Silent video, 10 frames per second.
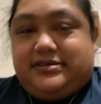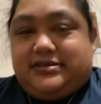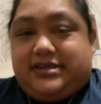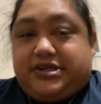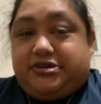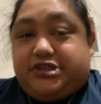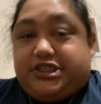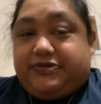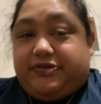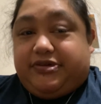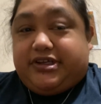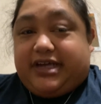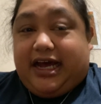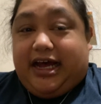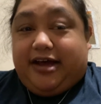encourage everyone to
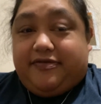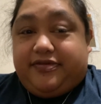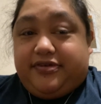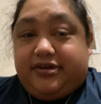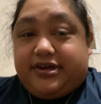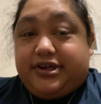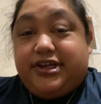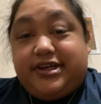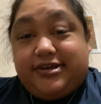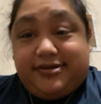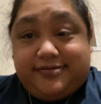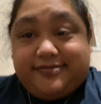have a good year